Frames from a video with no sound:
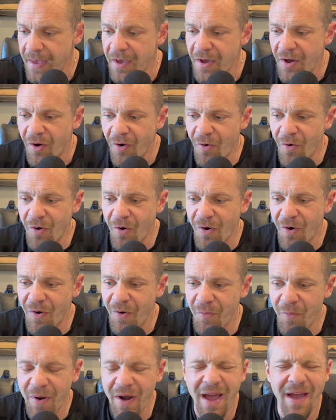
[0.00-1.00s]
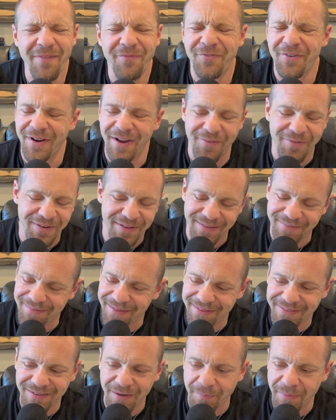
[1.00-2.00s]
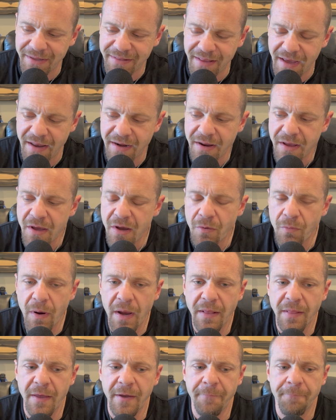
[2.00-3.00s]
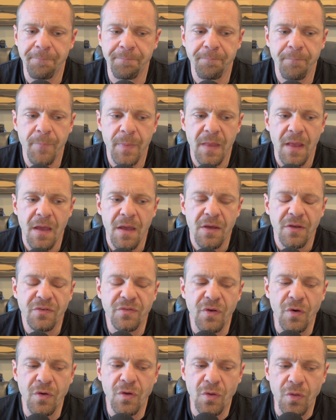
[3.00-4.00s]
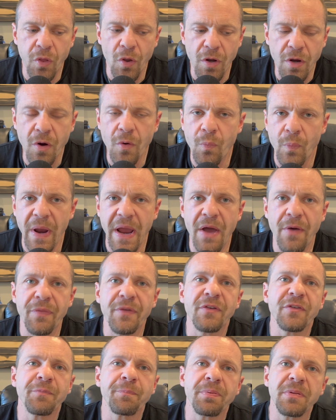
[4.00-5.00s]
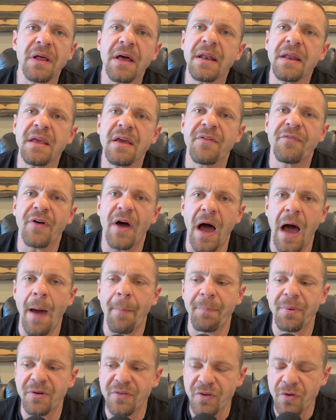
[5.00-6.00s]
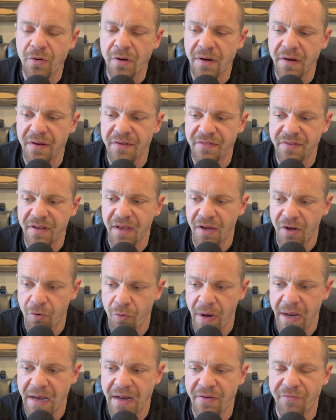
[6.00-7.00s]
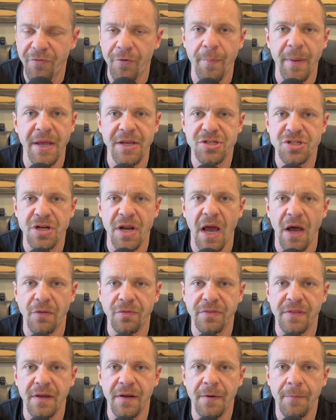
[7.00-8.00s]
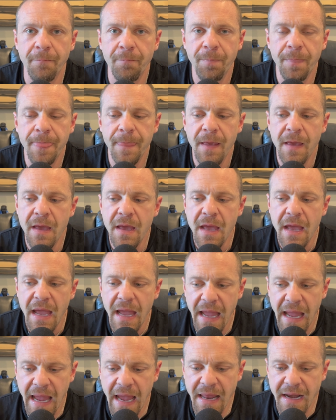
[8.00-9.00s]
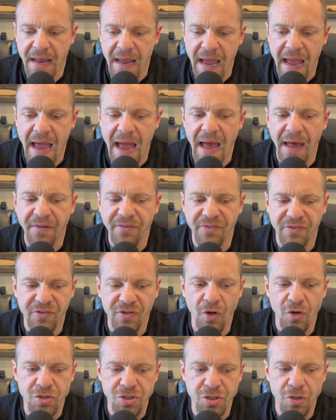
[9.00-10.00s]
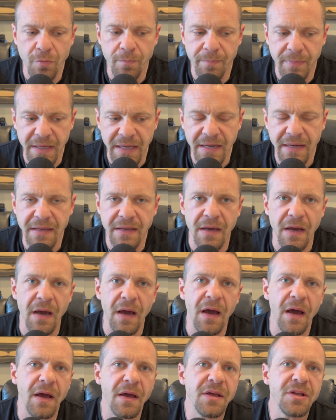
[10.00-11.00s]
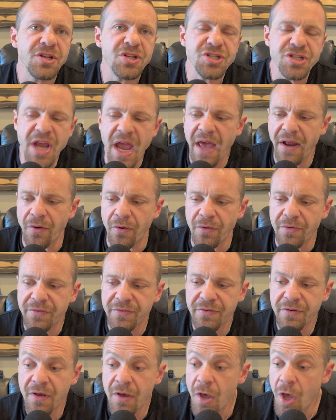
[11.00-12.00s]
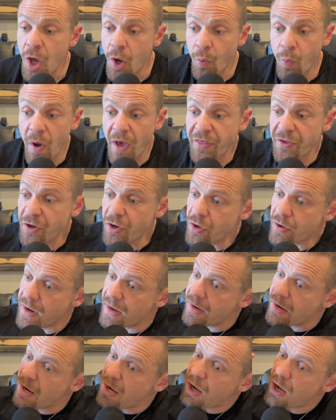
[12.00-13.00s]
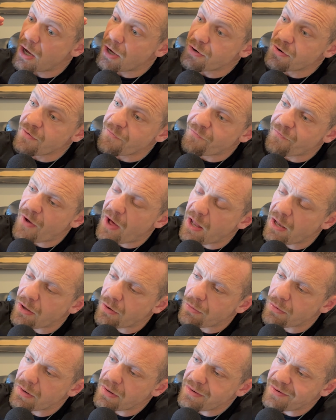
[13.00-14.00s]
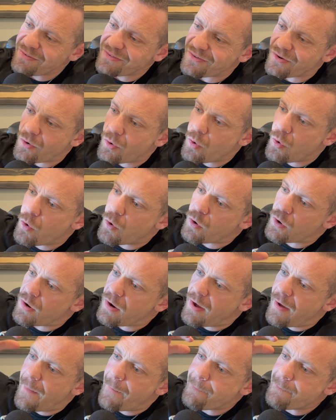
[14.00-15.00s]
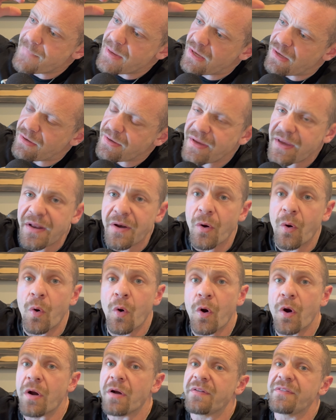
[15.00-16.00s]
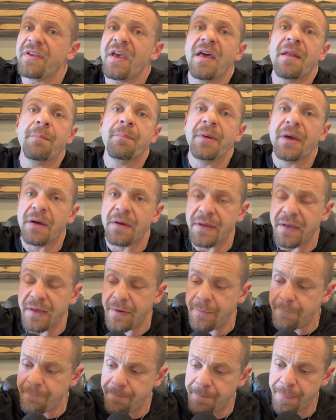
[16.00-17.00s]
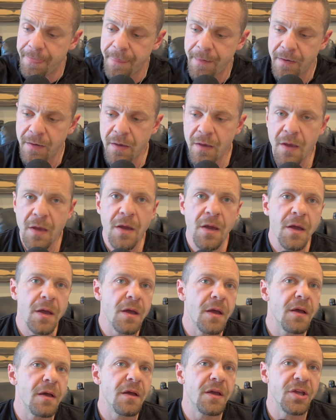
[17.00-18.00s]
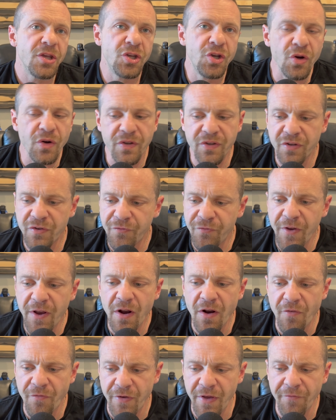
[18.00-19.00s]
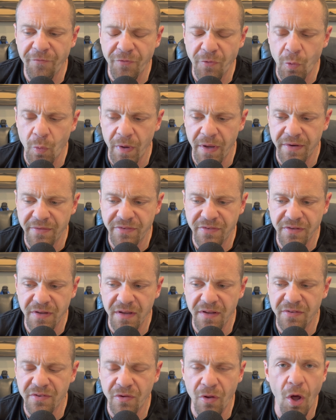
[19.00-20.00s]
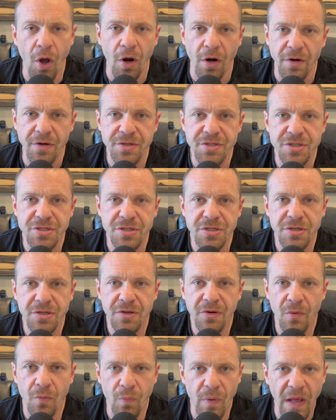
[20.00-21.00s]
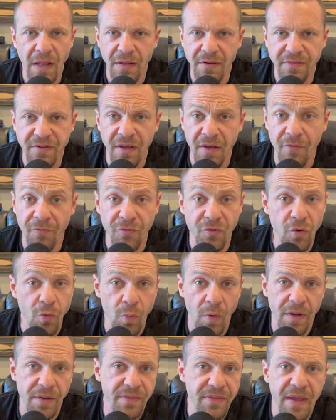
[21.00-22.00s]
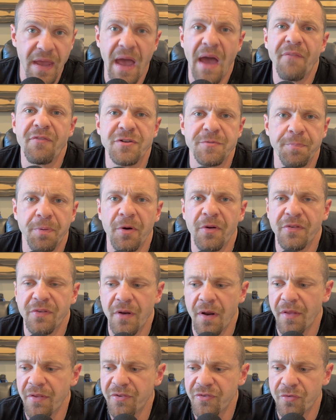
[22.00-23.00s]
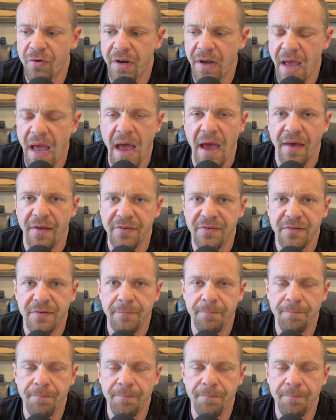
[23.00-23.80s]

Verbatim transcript: Or what I forgot what he did, something like that, right? Like, so you look around, there's plenty of opportunities to get great information out there. And as social media channels, whether you're at a 100 followers or a million or 10 billion, your sphere of influence is large relative to what the average person on the street has.